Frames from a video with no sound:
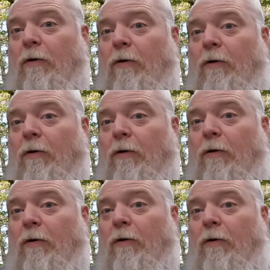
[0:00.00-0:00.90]

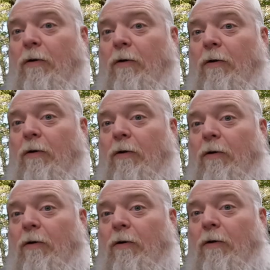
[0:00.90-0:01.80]

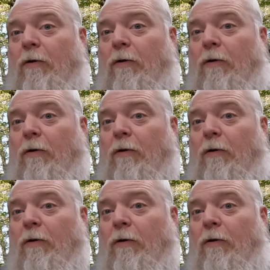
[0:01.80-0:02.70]

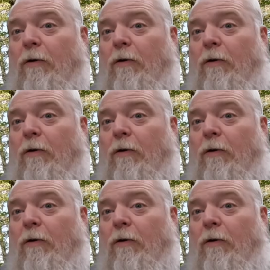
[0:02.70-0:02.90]
[no speech]